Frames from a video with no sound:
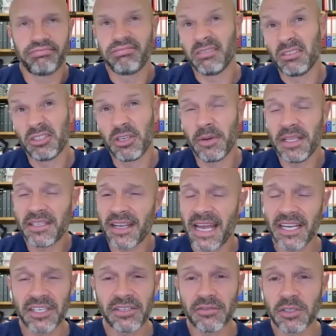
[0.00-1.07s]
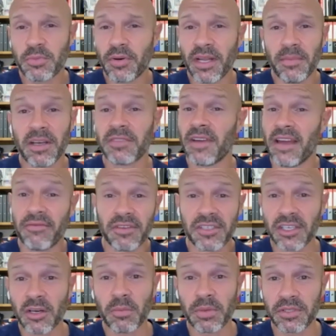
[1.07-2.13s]
2 internationals pretty much for every
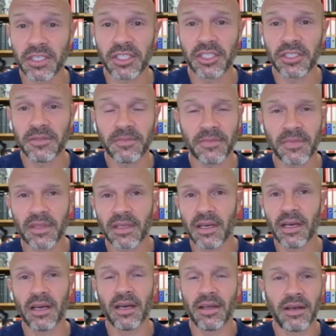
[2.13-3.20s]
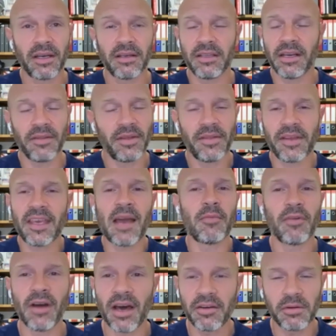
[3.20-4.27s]
single position. The
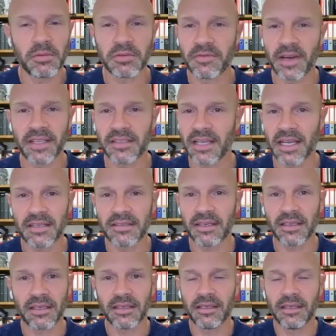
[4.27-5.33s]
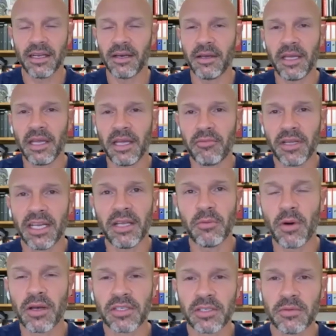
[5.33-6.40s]
camaraderie was fantastic. It really
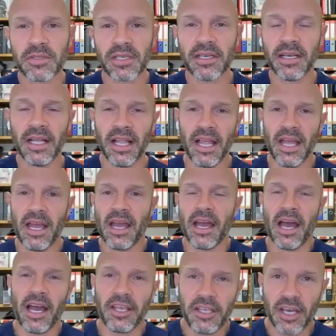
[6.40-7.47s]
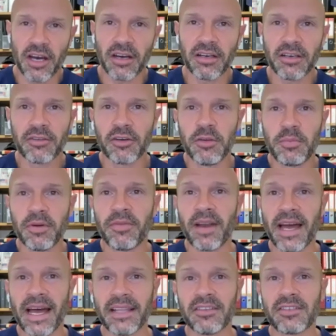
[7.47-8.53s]
was. It was a young group of
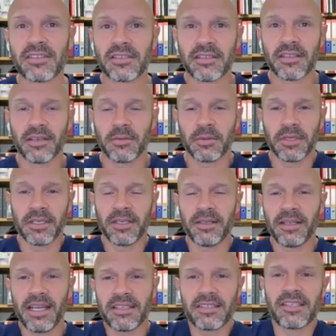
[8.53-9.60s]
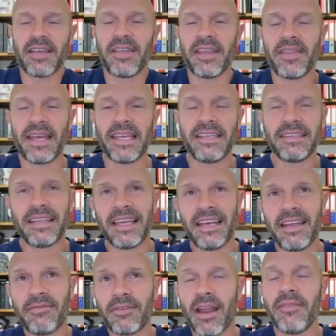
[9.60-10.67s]
lads that were, let's say, they
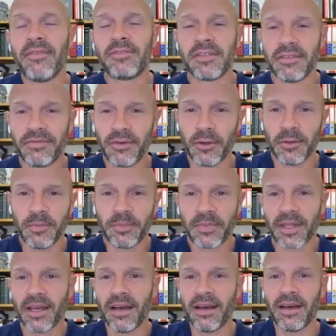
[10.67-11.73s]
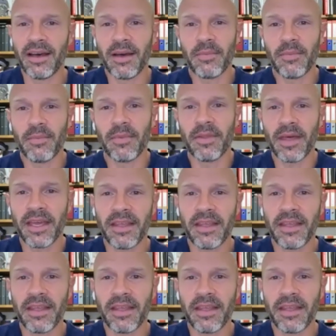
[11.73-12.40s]
lived life to the full. They